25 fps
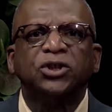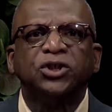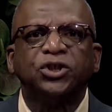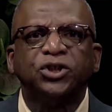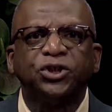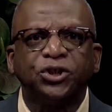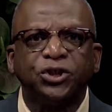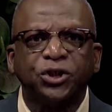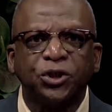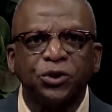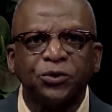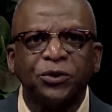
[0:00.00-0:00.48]

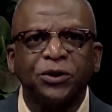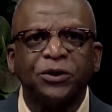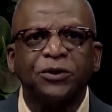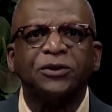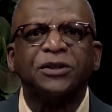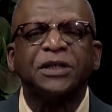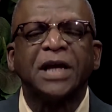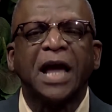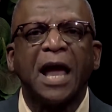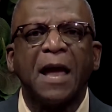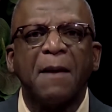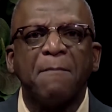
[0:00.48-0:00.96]

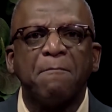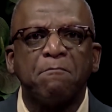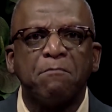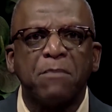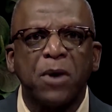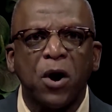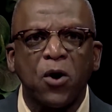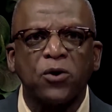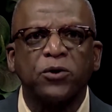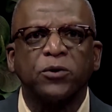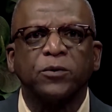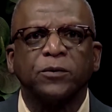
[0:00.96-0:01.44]
shooters and
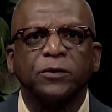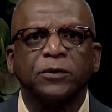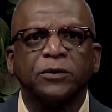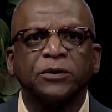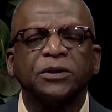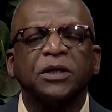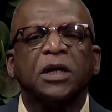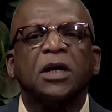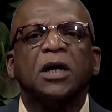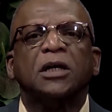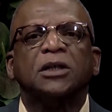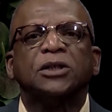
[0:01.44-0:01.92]

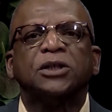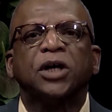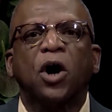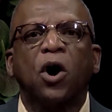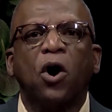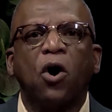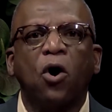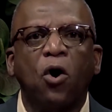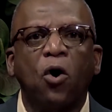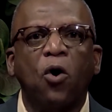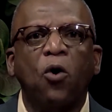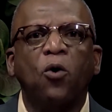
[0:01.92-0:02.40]
murderers to
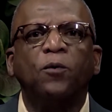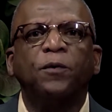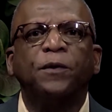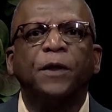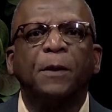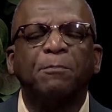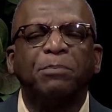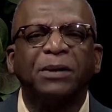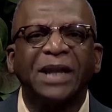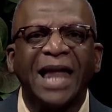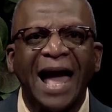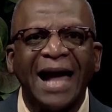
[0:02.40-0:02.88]
hold
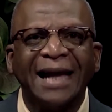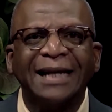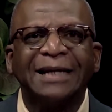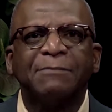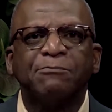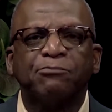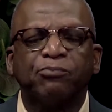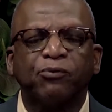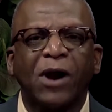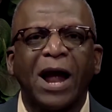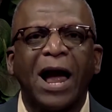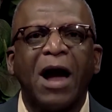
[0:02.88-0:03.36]
the Black
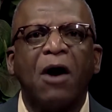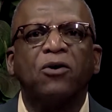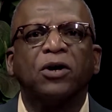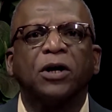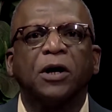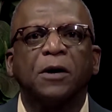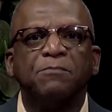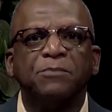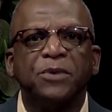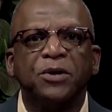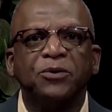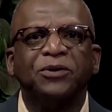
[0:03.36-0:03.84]
and brown
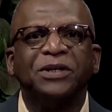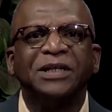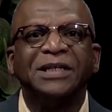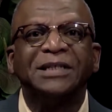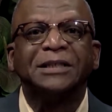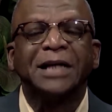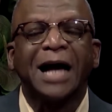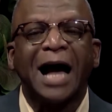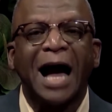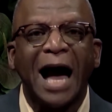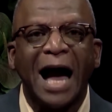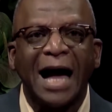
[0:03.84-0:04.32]

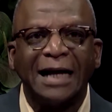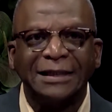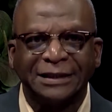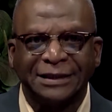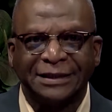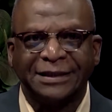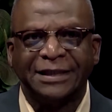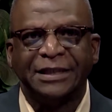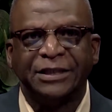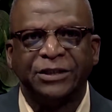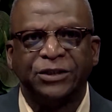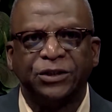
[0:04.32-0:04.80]
communities
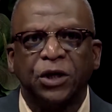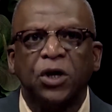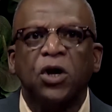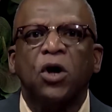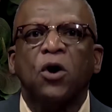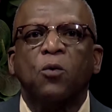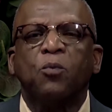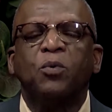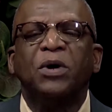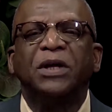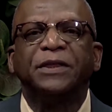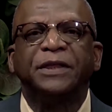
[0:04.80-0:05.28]
hostage
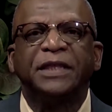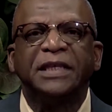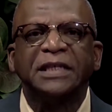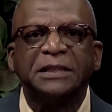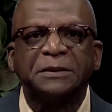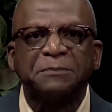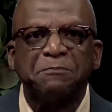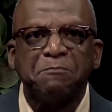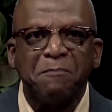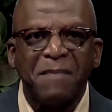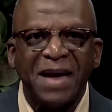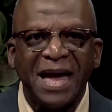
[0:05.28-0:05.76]
with
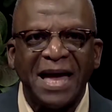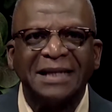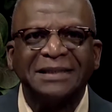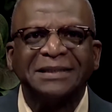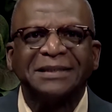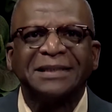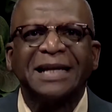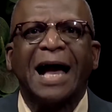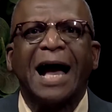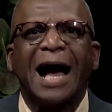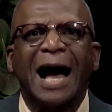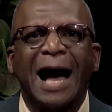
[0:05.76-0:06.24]
this
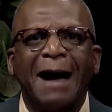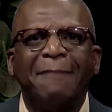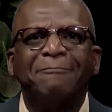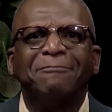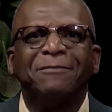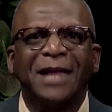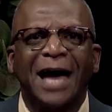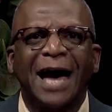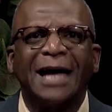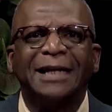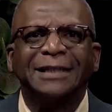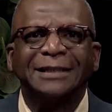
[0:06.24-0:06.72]
mess.
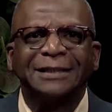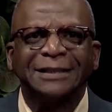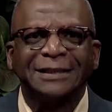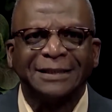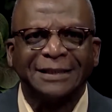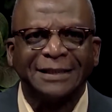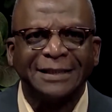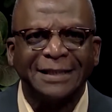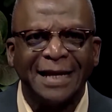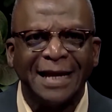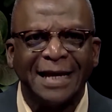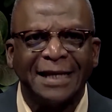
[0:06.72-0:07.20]
I'm not a
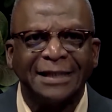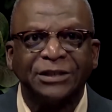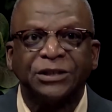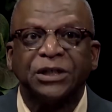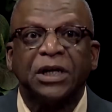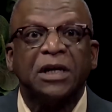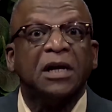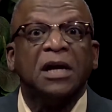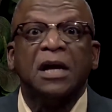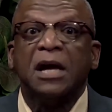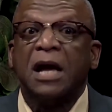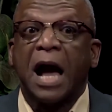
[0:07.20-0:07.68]
snitch.